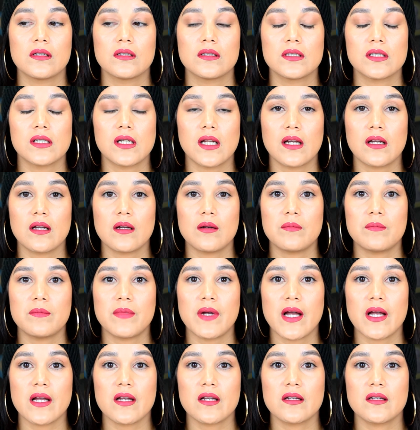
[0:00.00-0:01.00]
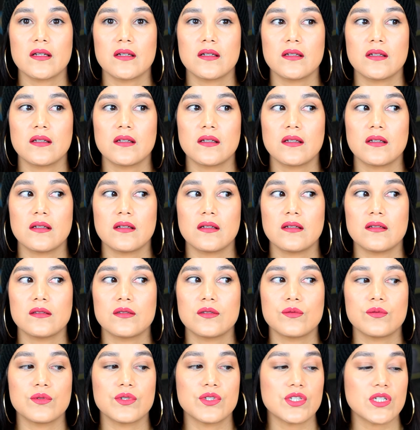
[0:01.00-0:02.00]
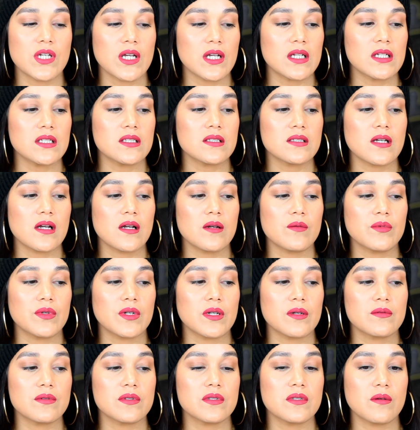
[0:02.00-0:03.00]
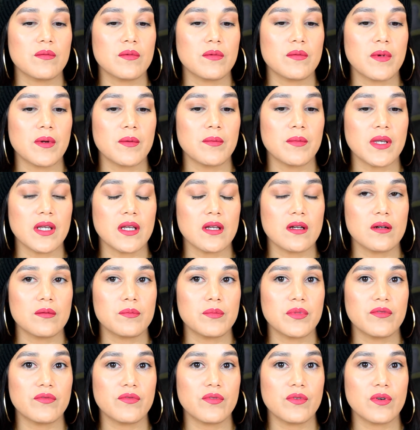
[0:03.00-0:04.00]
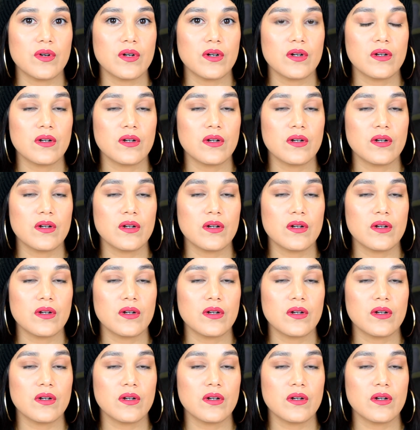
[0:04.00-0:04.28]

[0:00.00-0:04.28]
Did I come back and do a check-in time when I was done with my makeup before?